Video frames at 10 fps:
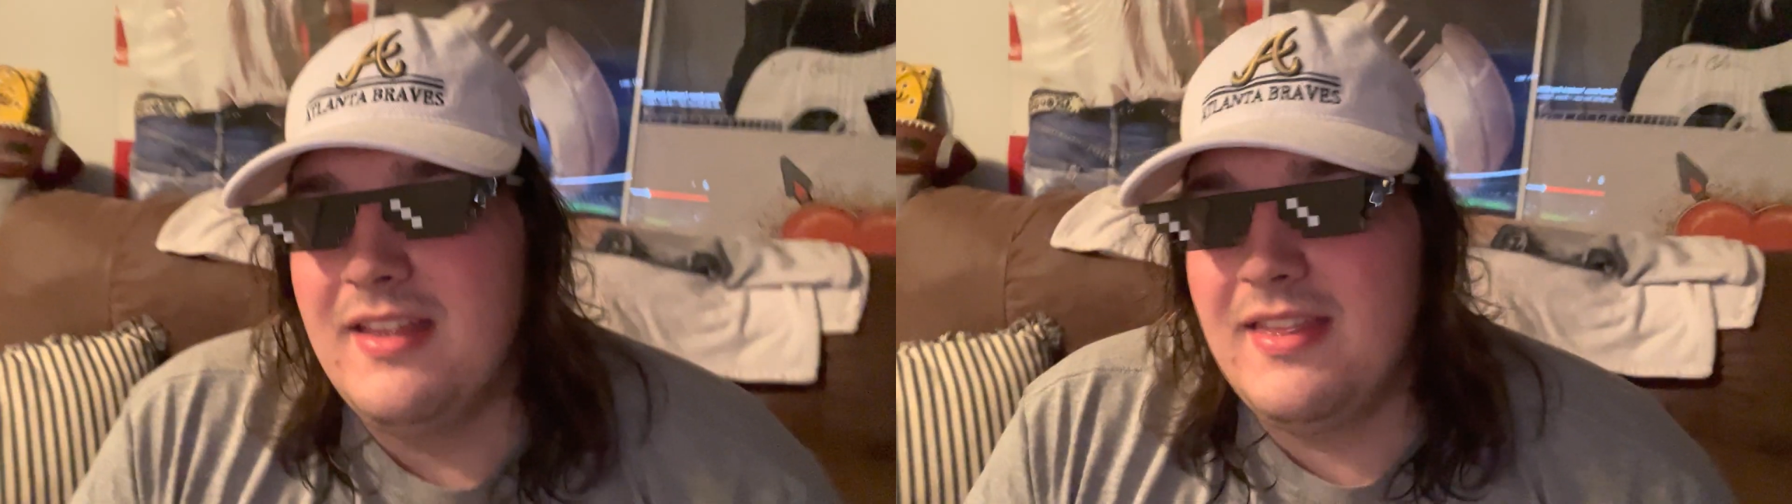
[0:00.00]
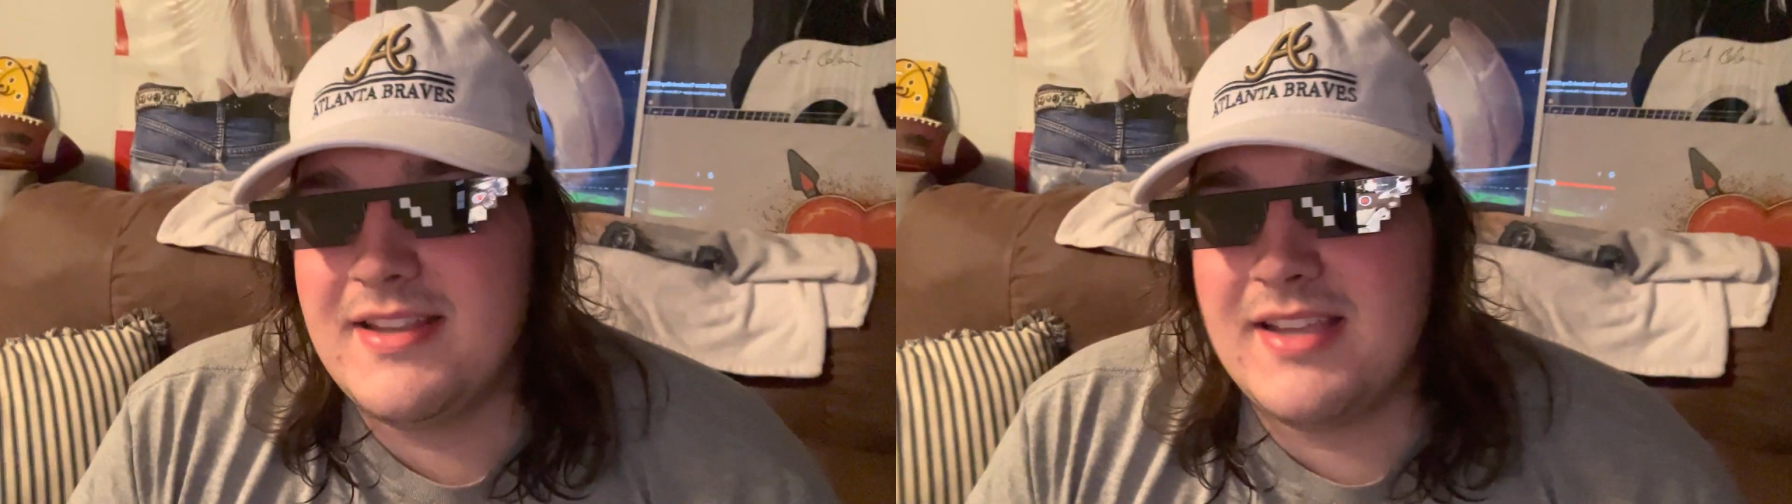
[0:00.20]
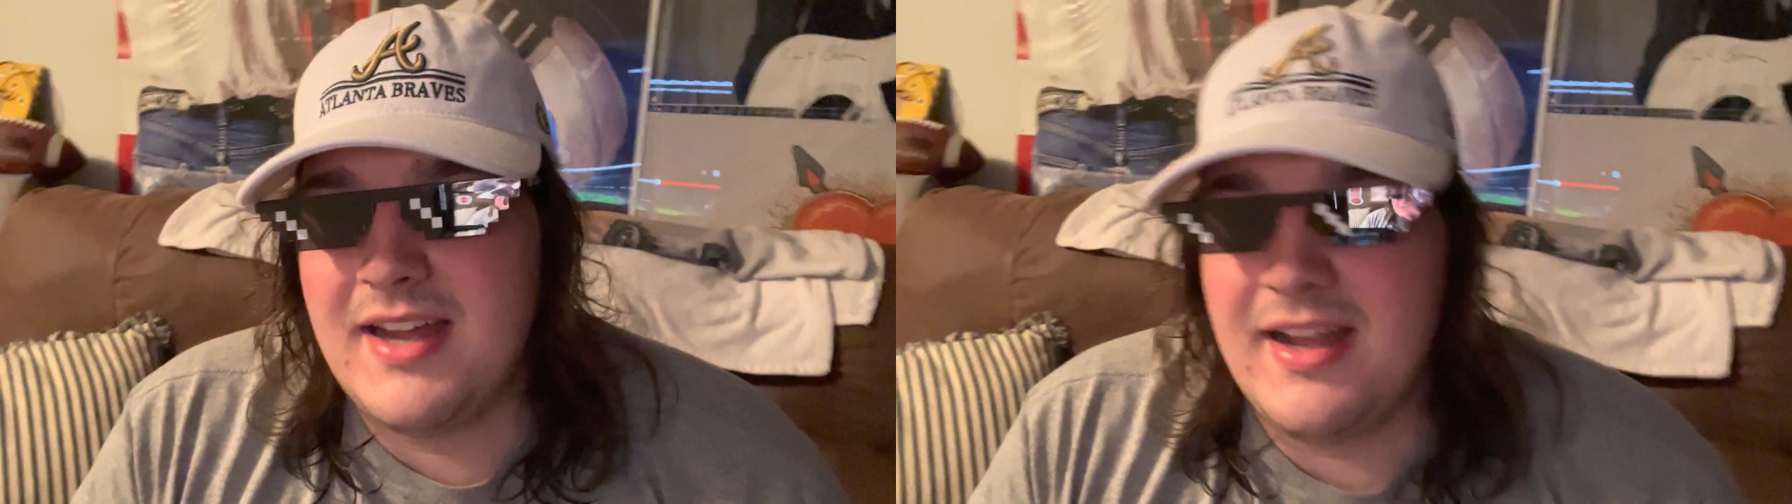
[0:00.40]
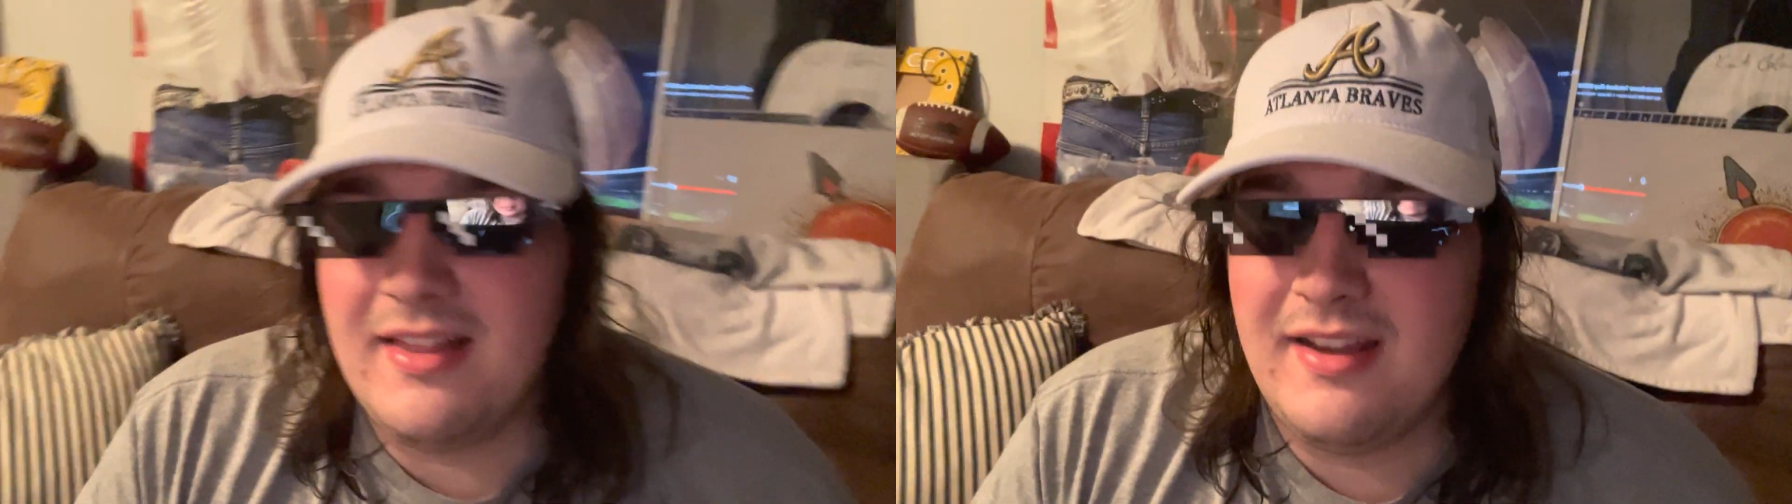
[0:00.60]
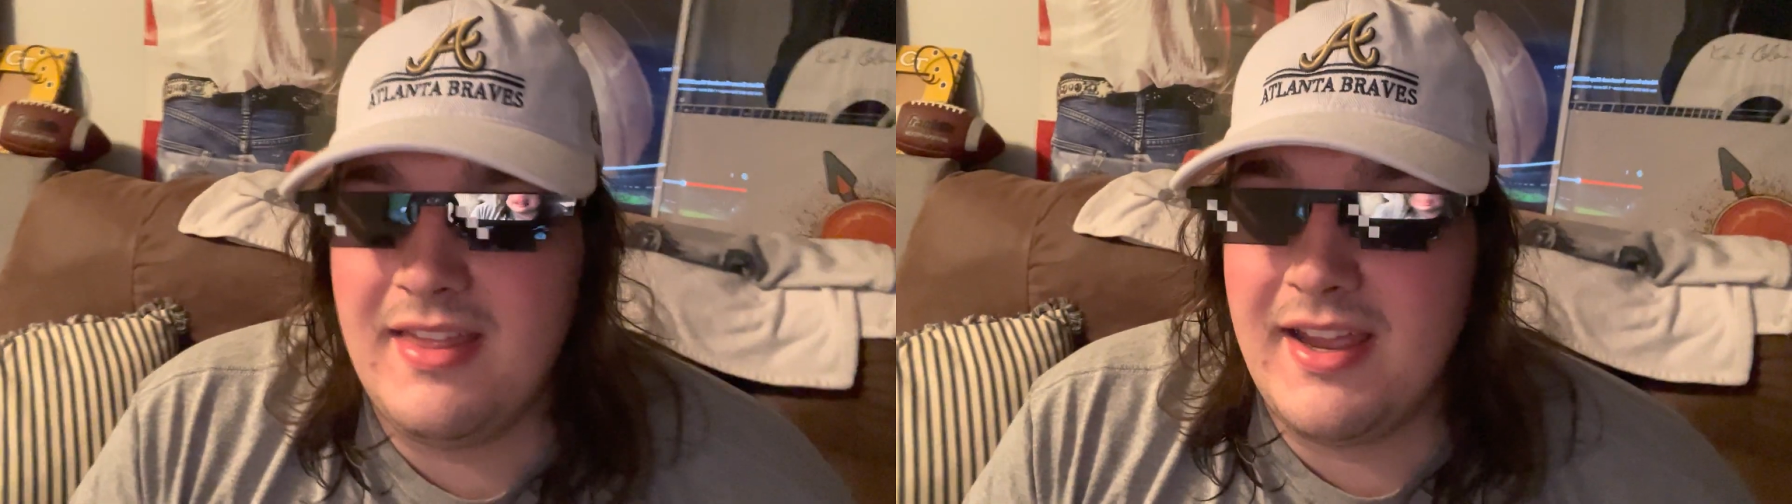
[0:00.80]
That's the
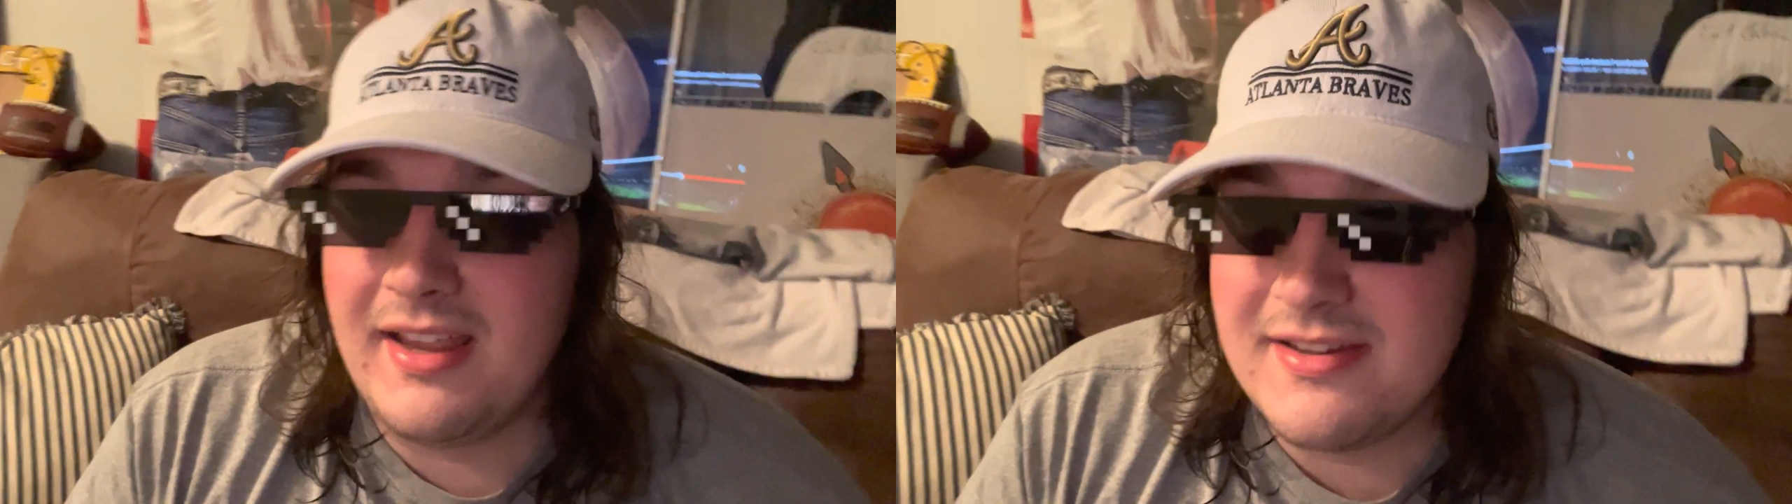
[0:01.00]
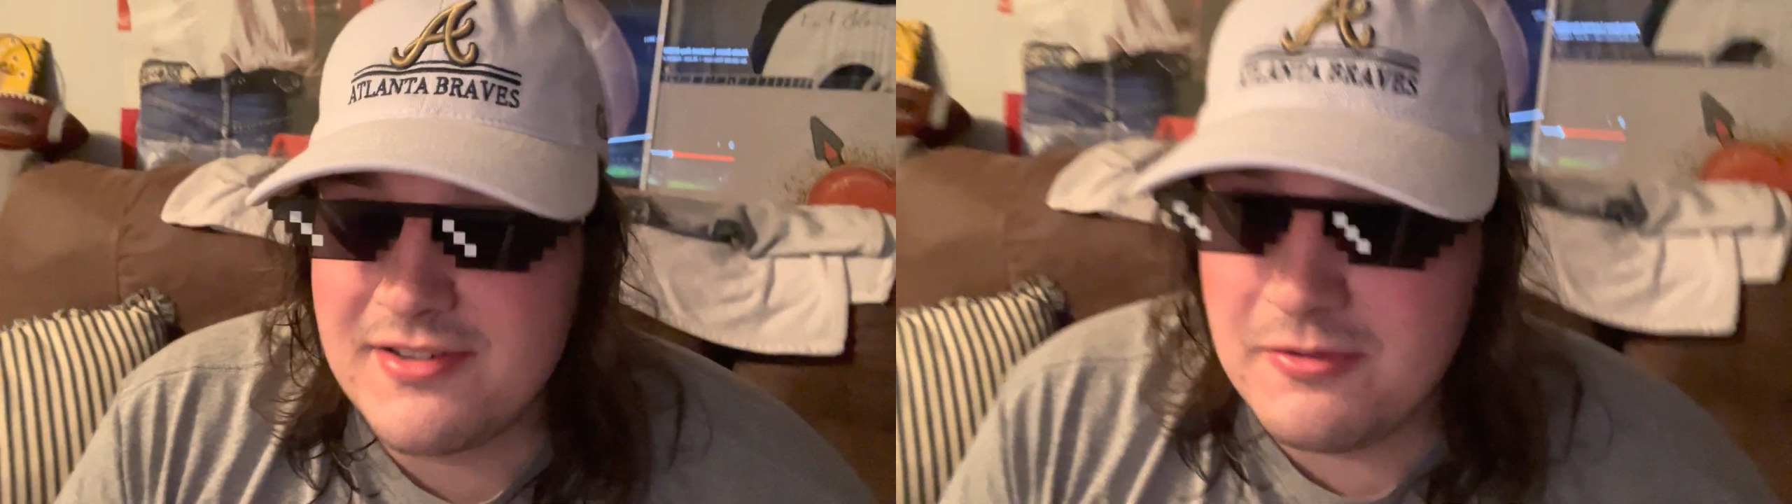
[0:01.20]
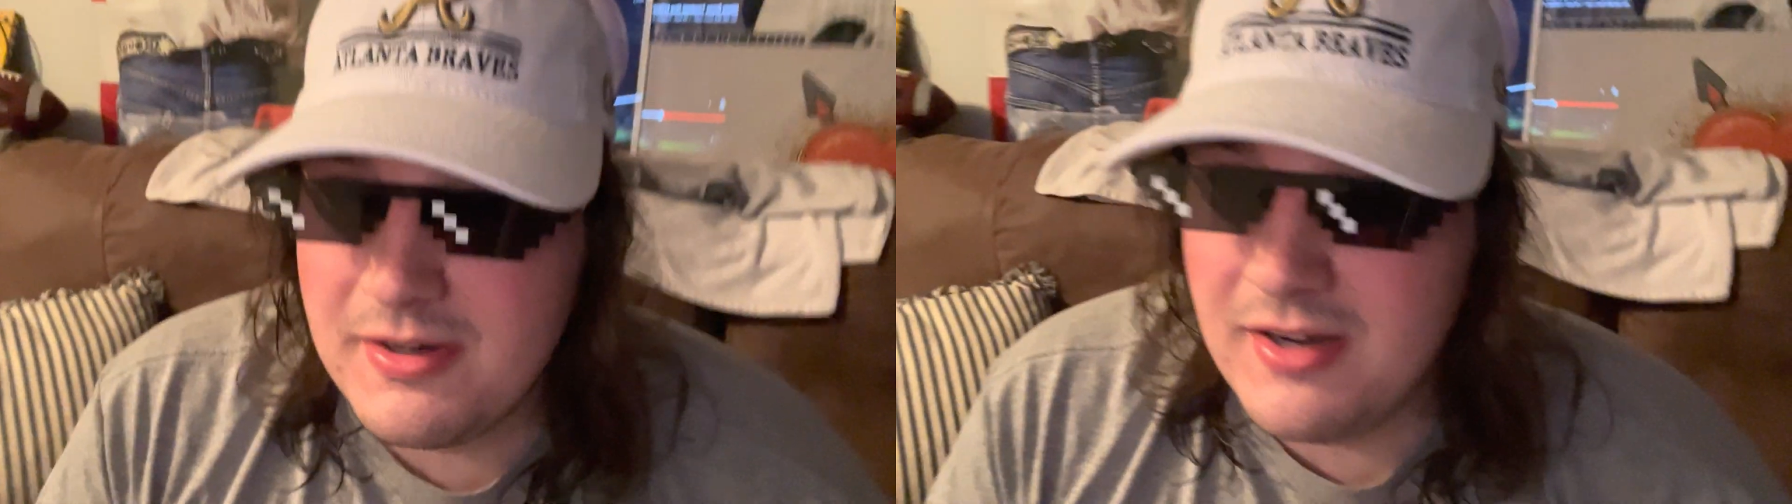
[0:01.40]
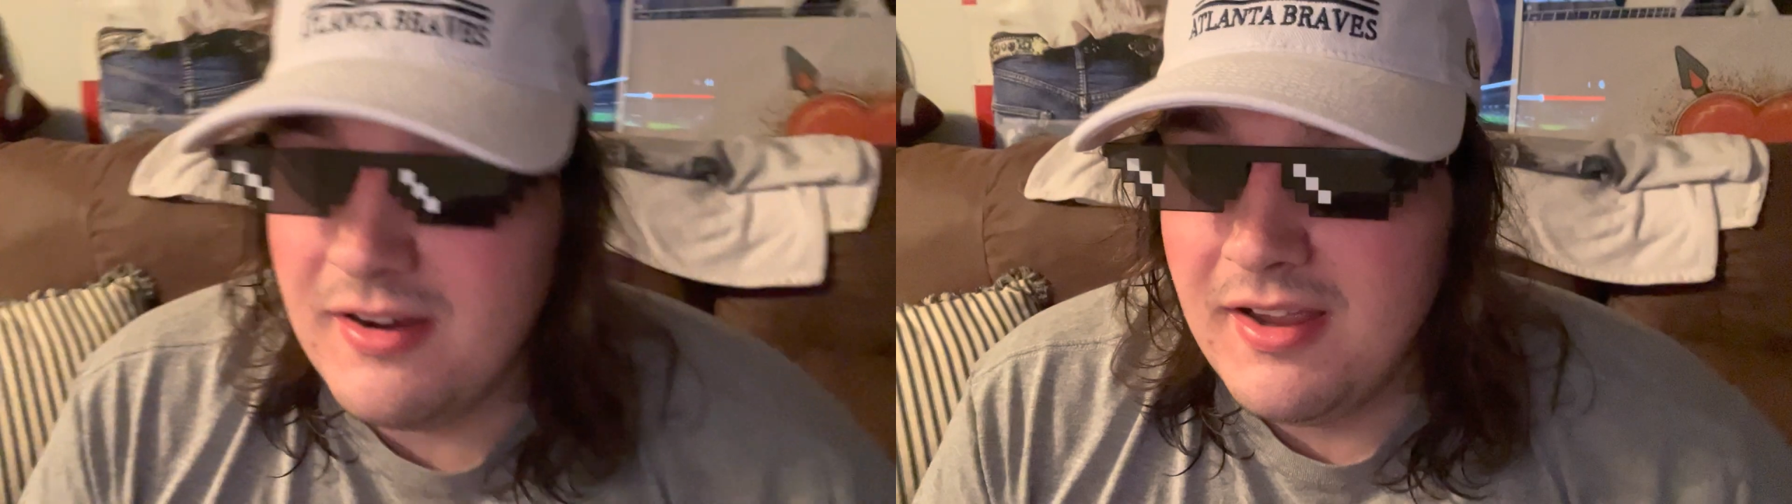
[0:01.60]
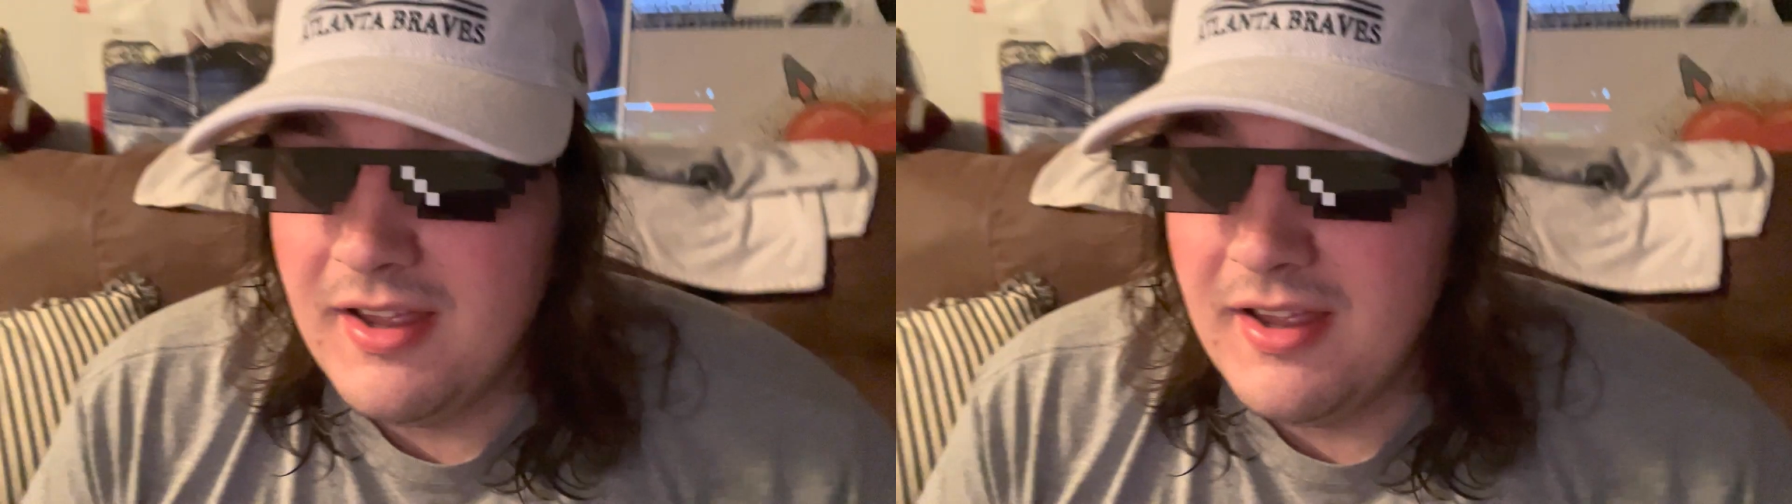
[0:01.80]
highlight of that guy's career.